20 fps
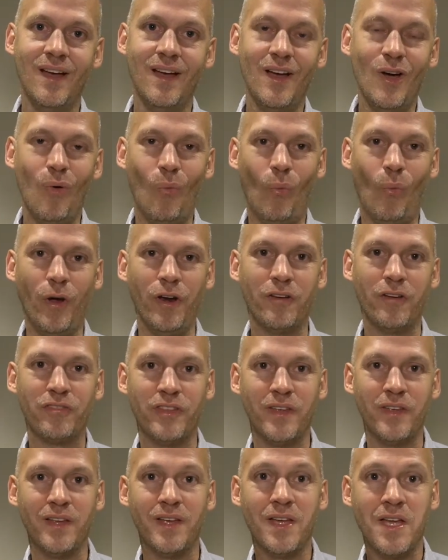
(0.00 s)
One of
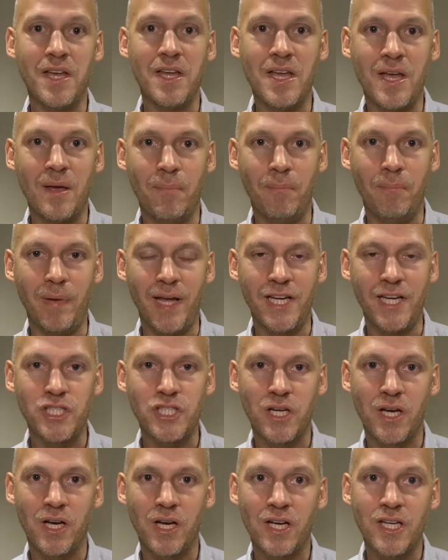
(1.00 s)
the
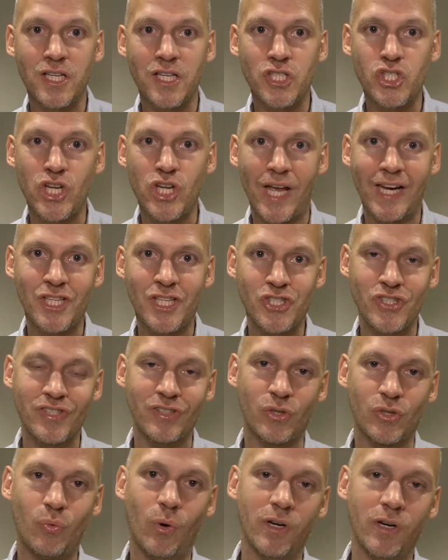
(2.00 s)
major challenges in
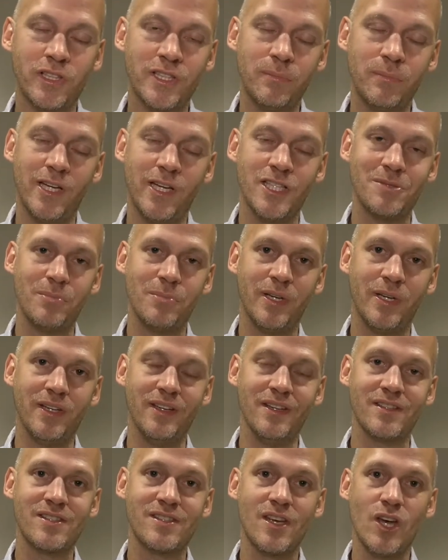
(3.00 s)
quality management
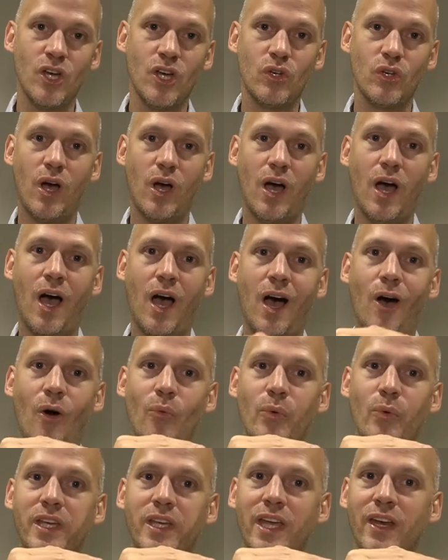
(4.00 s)
is how
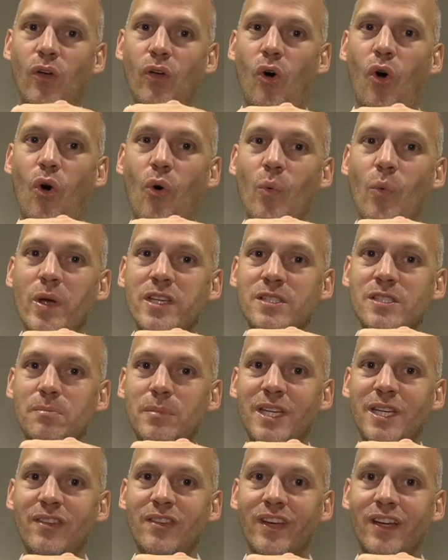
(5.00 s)
we can always
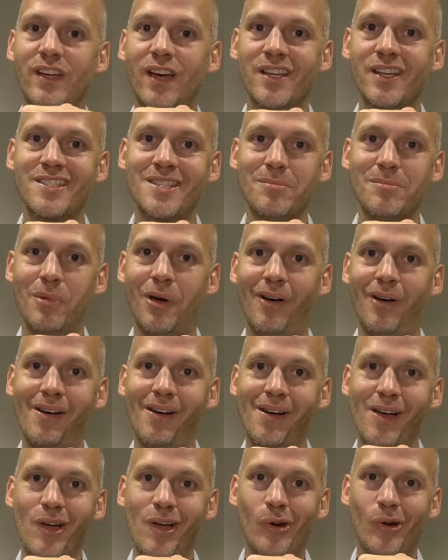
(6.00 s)
meet the customer
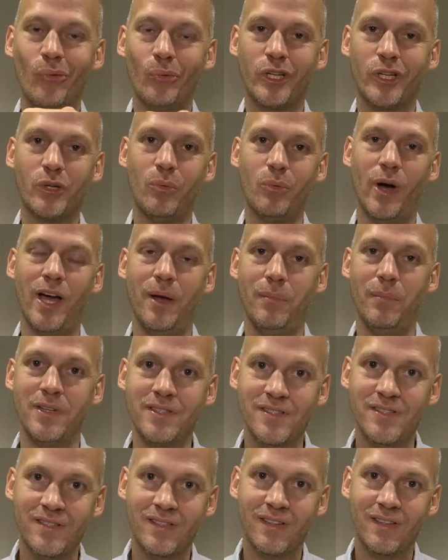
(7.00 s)

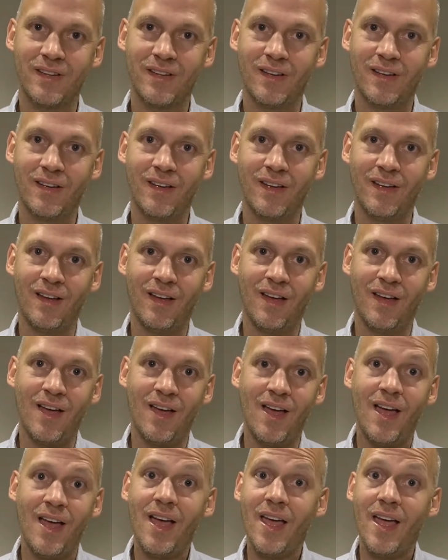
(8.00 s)
requirements.
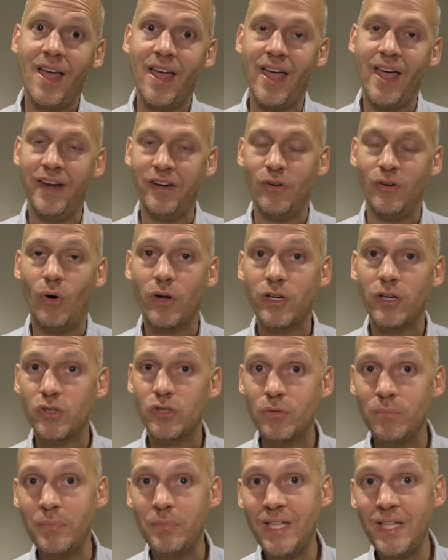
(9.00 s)
And in order to
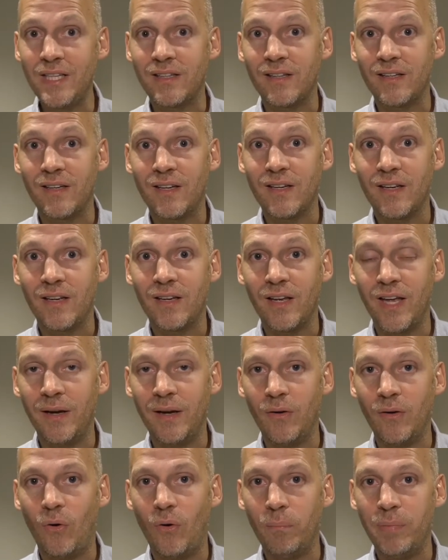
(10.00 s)
meet and
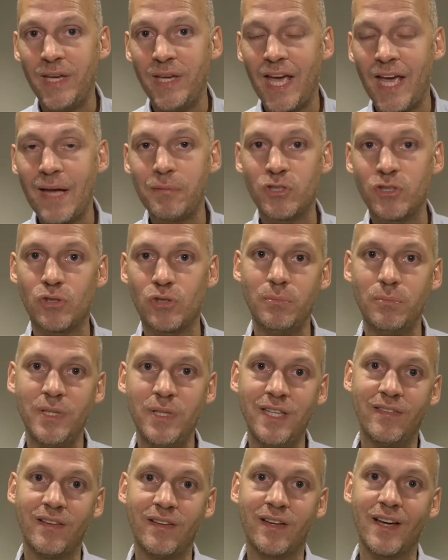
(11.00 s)
be able to
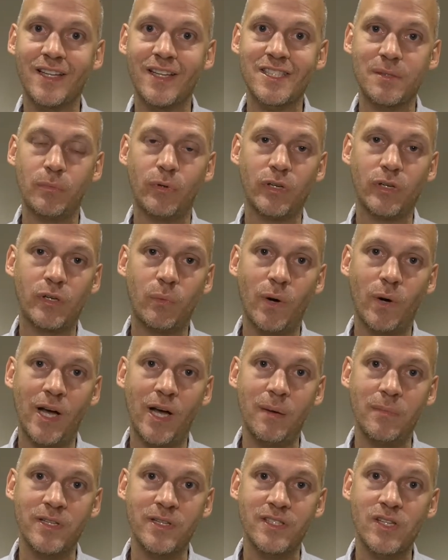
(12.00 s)
meet the customer
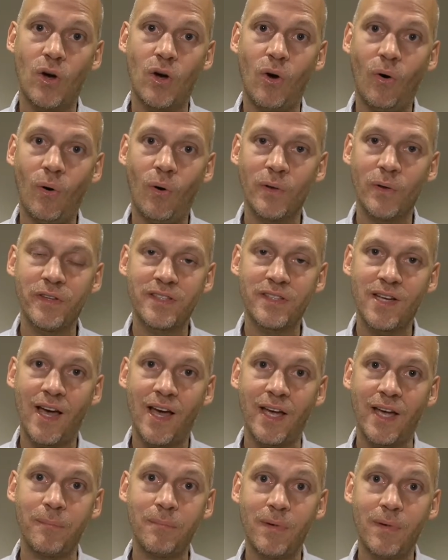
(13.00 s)
requirements all the time,